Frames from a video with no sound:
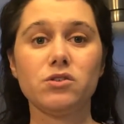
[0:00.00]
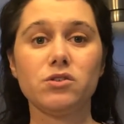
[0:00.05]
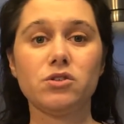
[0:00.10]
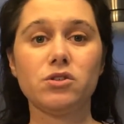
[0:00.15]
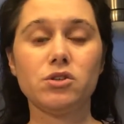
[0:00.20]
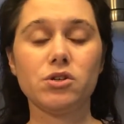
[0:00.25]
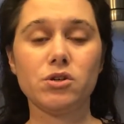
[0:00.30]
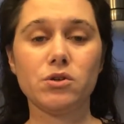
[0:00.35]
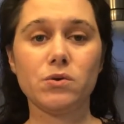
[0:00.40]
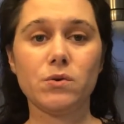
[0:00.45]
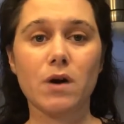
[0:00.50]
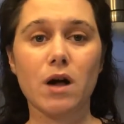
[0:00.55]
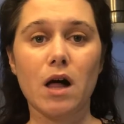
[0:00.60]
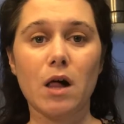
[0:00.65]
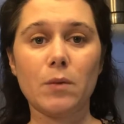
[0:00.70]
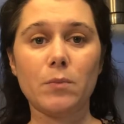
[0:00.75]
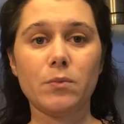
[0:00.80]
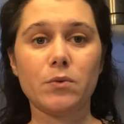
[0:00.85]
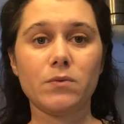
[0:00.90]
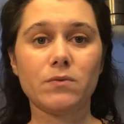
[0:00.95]
to
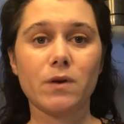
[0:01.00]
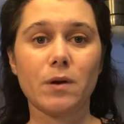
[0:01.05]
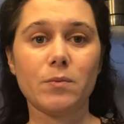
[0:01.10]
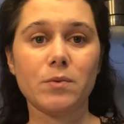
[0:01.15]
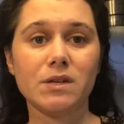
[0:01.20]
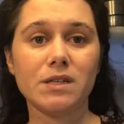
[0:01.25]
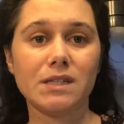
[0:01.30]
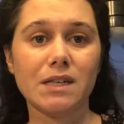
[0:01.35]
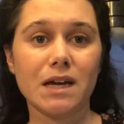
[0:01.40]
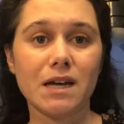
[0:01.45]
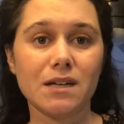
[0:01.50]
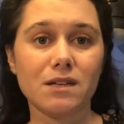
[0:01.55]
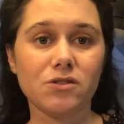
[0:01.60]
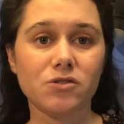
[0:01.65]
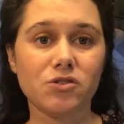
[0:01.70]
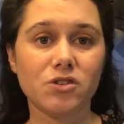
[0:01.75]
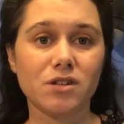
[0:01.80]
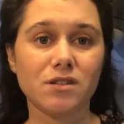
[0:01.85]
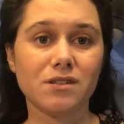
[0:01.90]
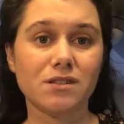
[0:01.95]
help represent
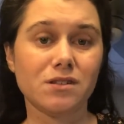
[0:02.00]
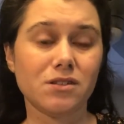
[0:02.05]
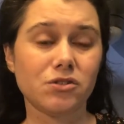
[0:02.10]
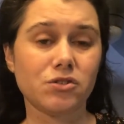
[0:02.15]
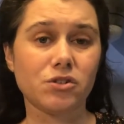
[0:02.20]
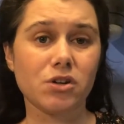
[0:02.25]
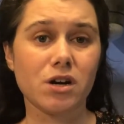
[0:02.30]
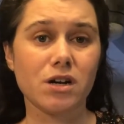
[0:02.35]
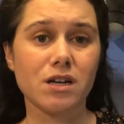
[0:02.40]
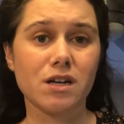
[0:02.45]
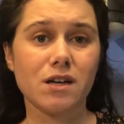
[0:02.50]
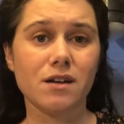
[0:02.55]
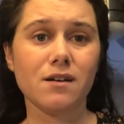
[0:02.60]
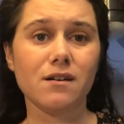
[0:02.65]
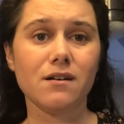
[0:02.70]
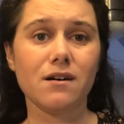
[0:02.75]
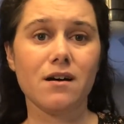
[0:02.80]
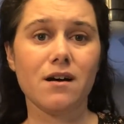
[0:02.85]
Jesus' journey